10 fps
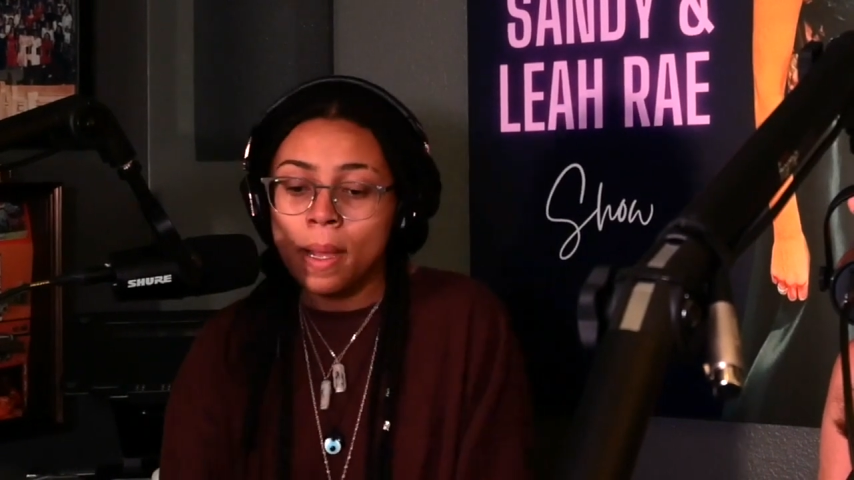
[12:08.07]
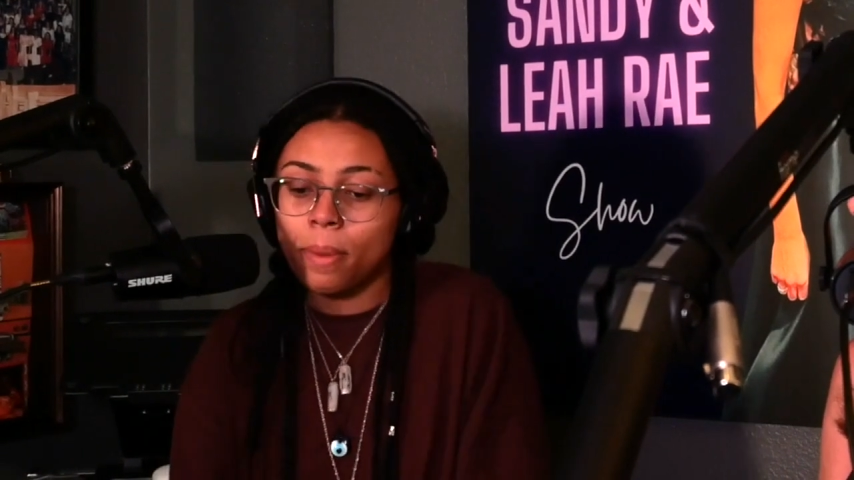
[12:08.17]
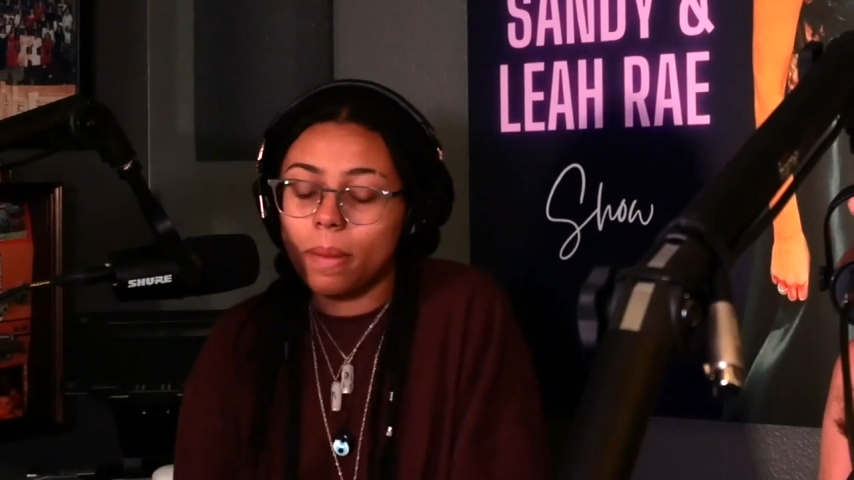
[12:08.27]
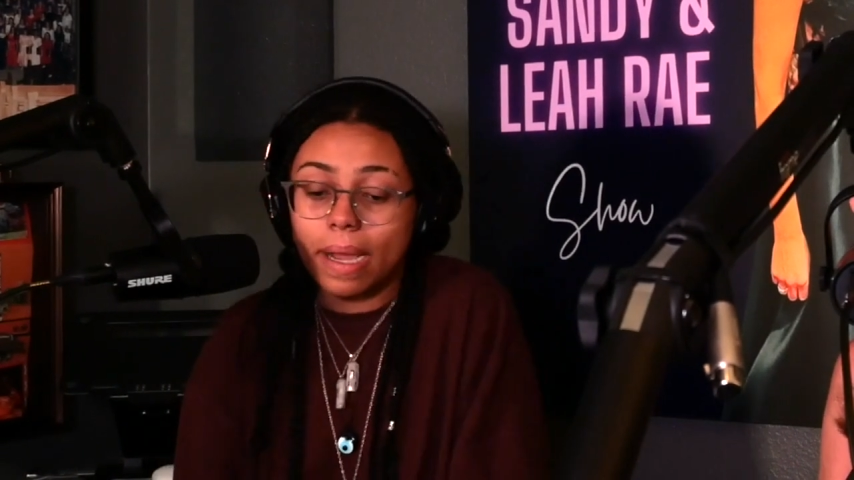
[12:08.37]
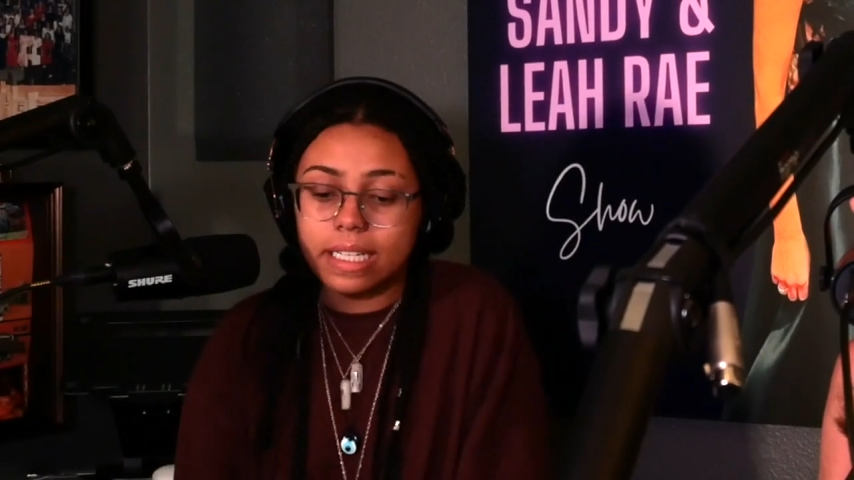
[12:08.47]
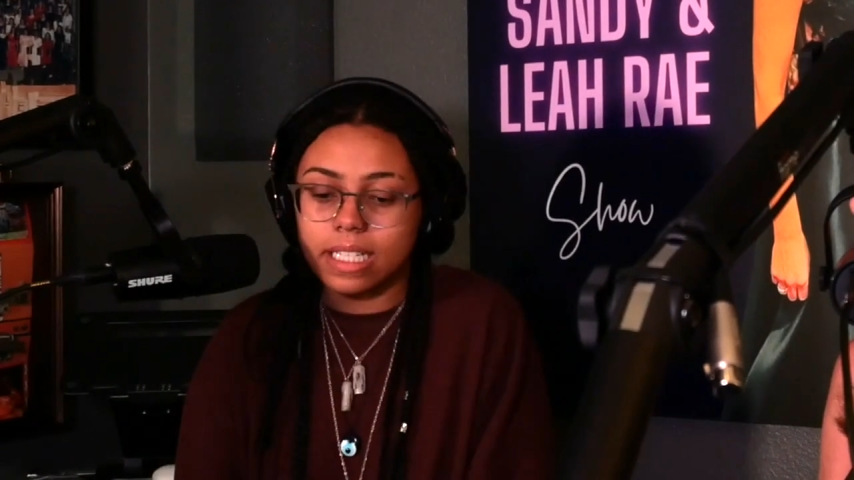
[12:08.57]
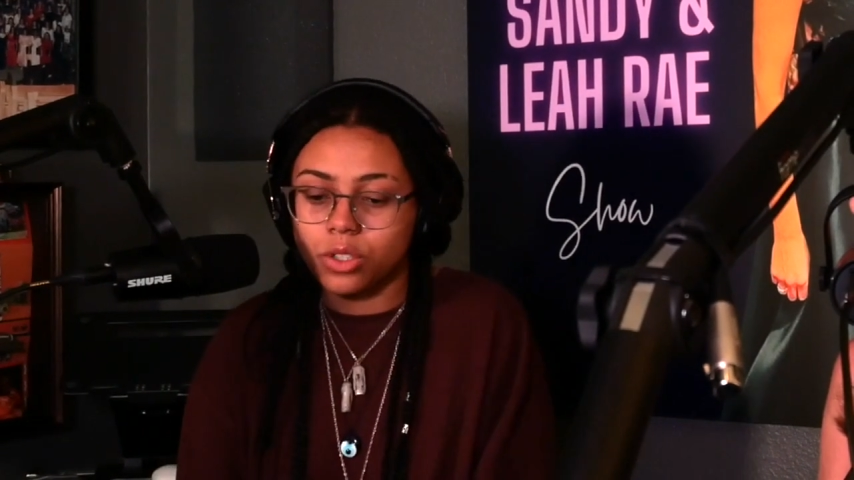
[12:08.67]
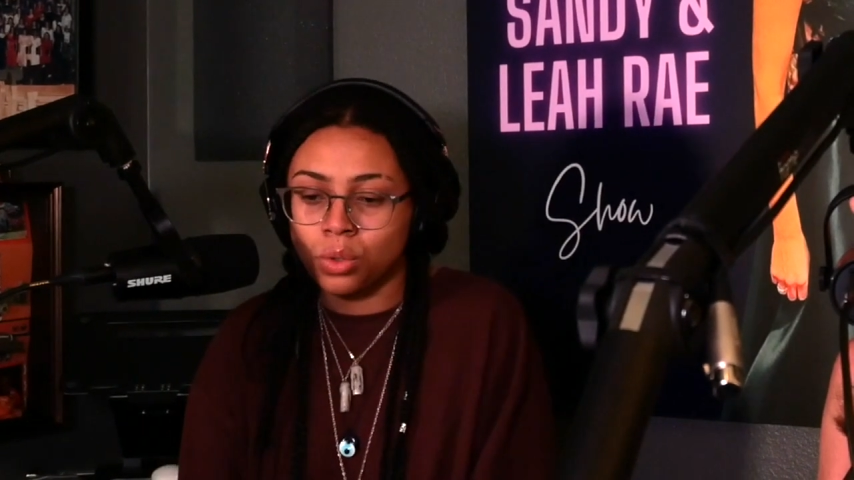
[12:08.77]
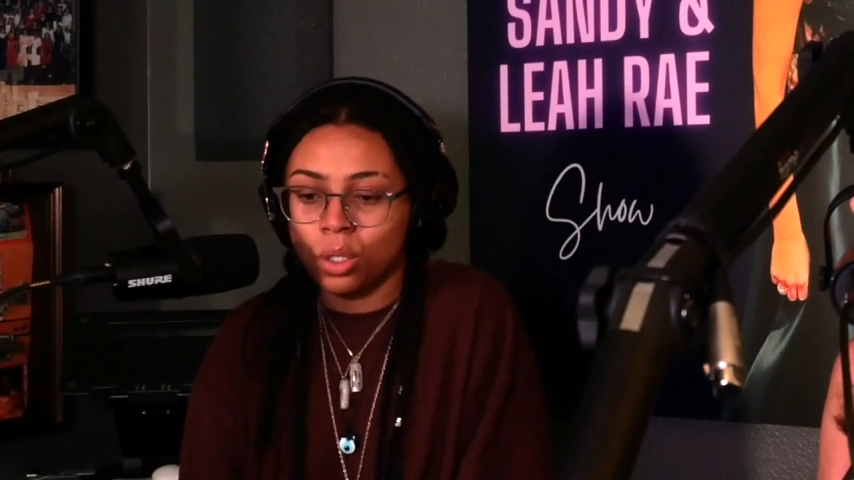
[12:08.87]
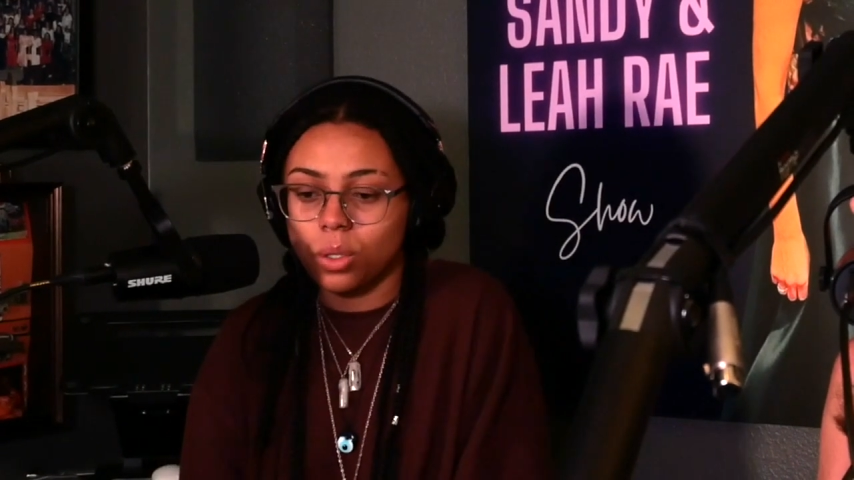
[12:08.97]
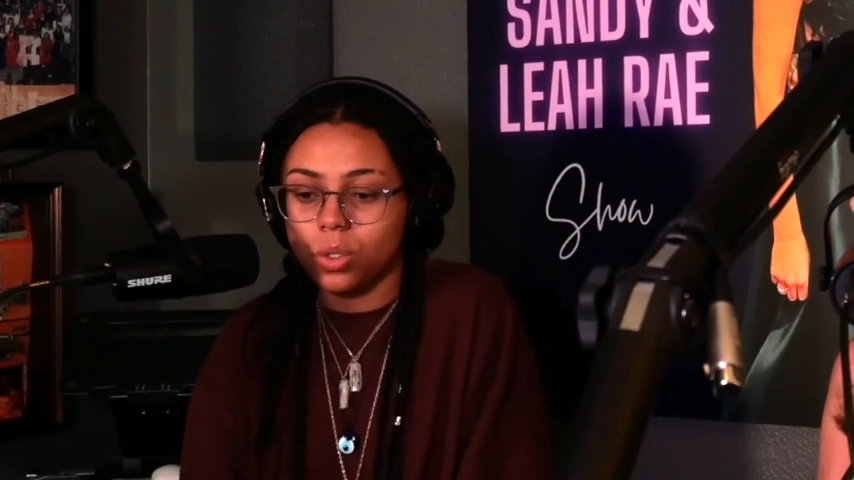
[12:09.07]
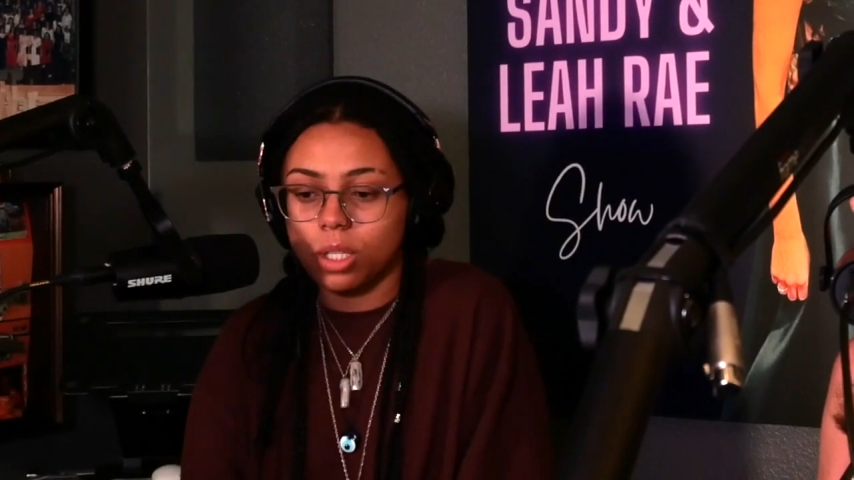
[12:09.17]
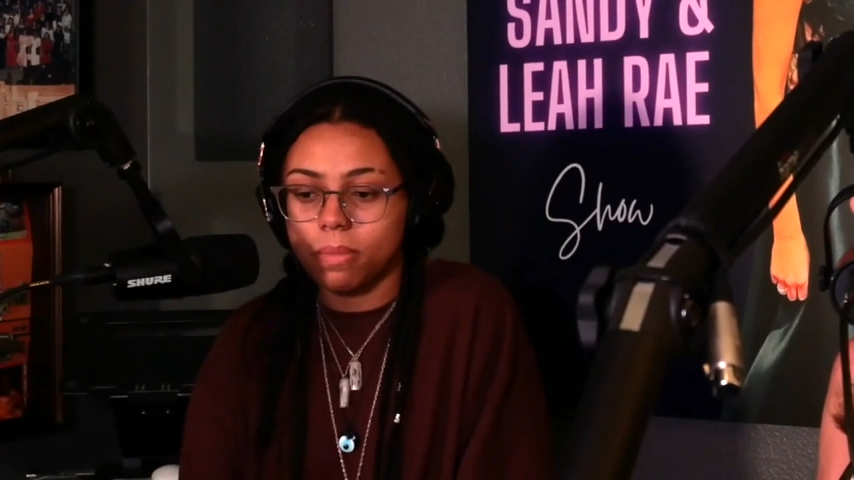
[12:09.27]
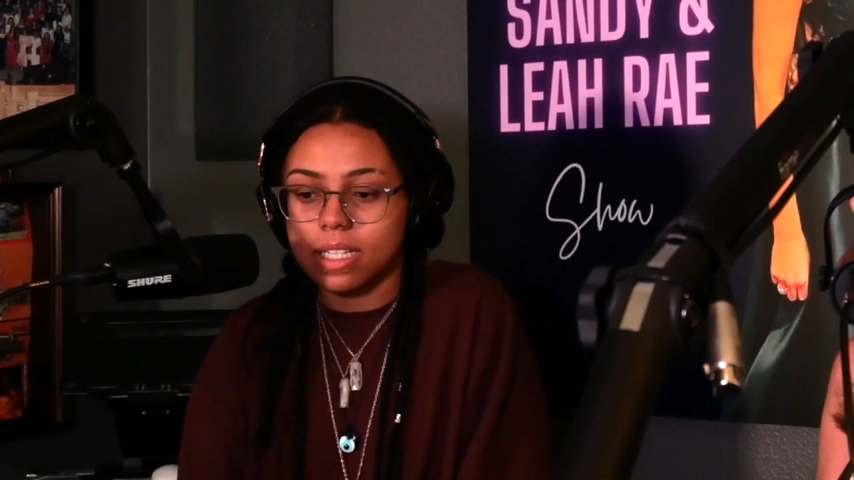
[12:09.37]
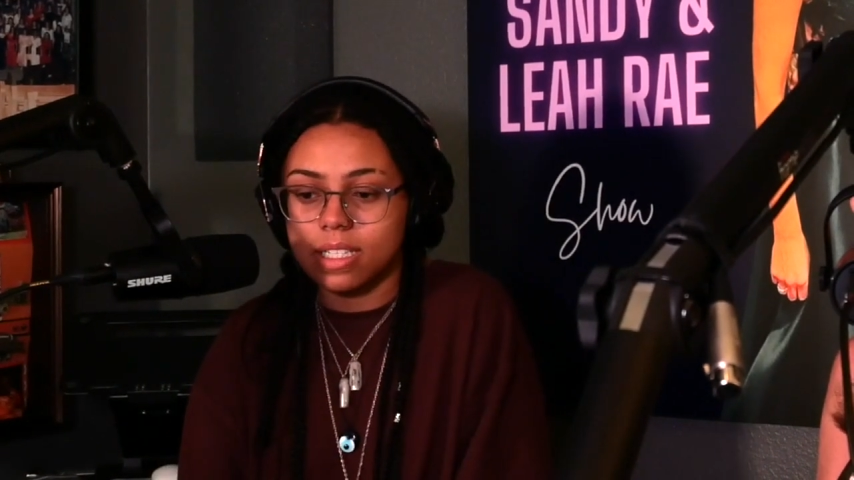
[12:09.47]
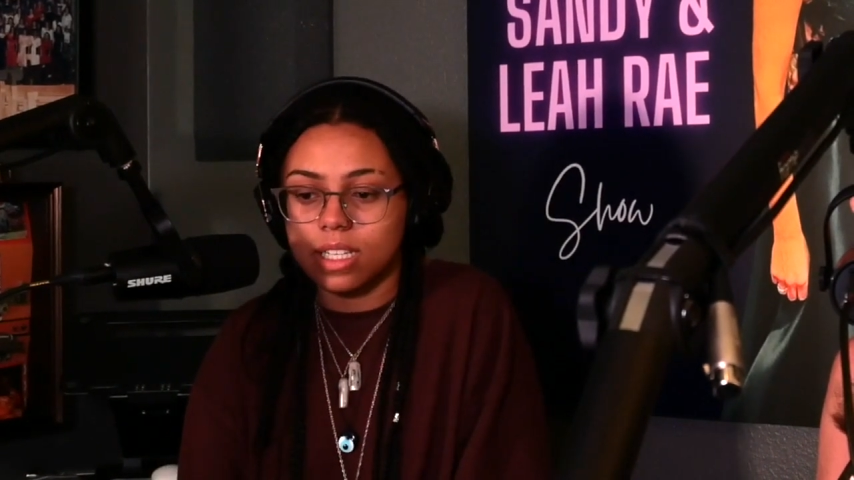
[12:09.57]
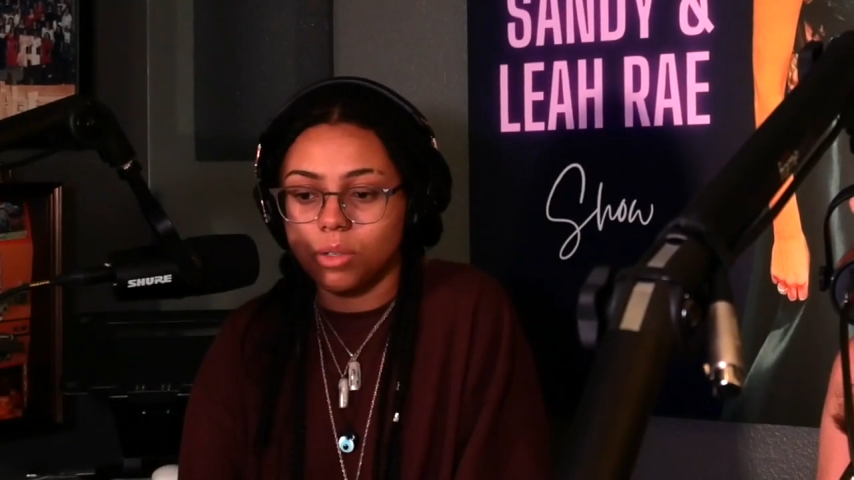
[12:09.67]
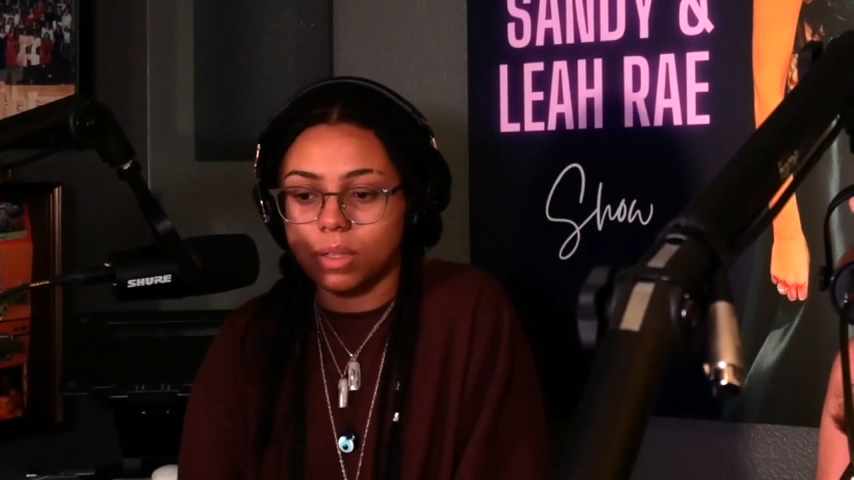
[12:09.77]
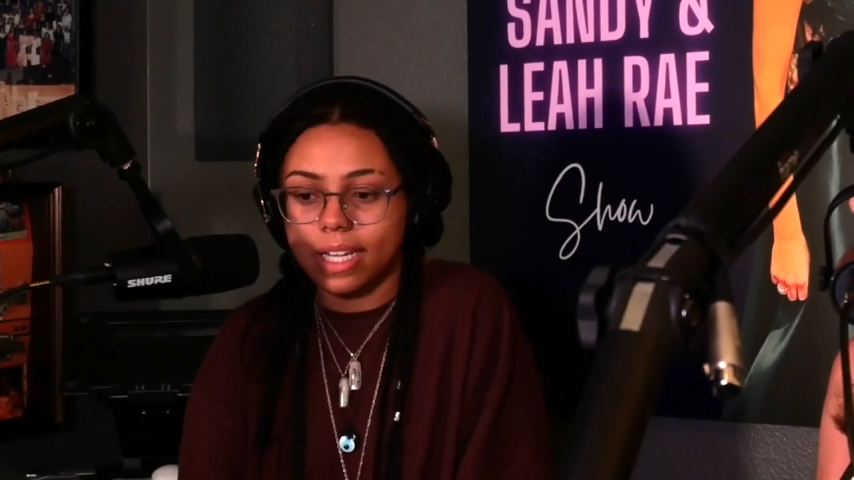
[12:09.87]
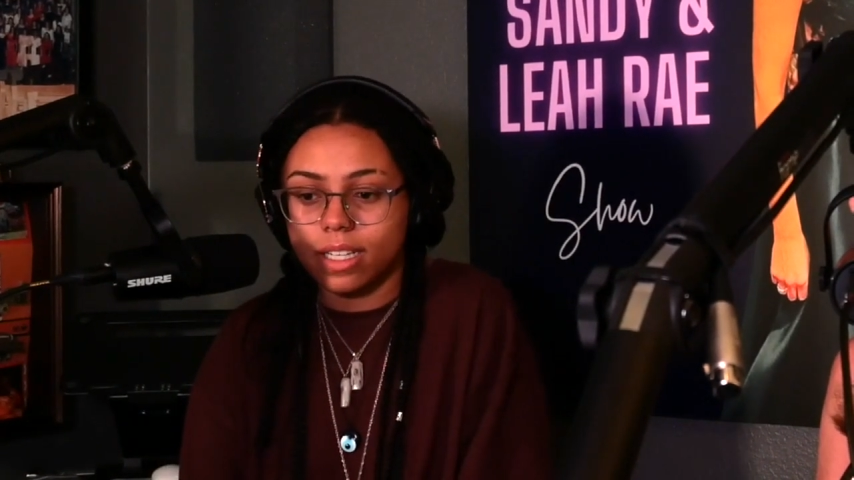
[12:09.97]
But bisexual usually means that
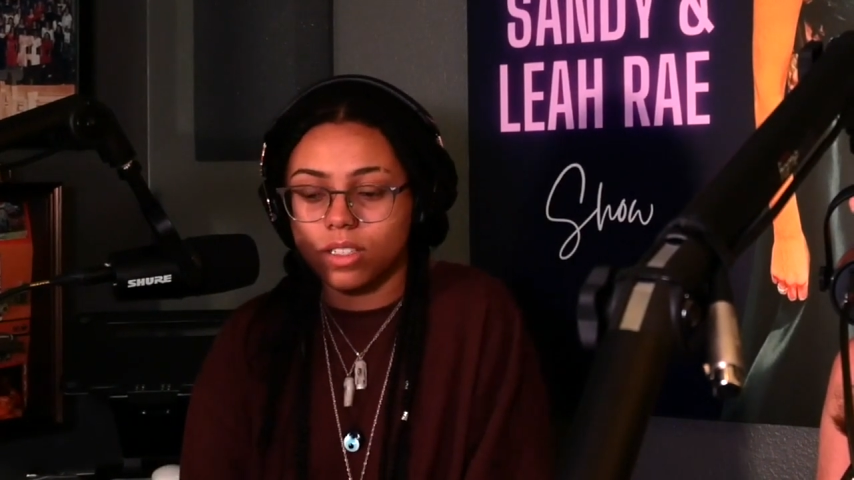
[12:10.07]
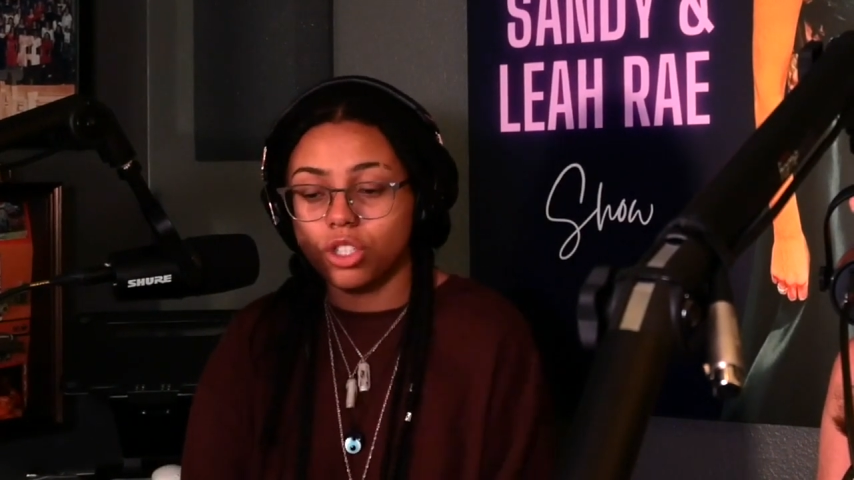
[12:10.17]
you like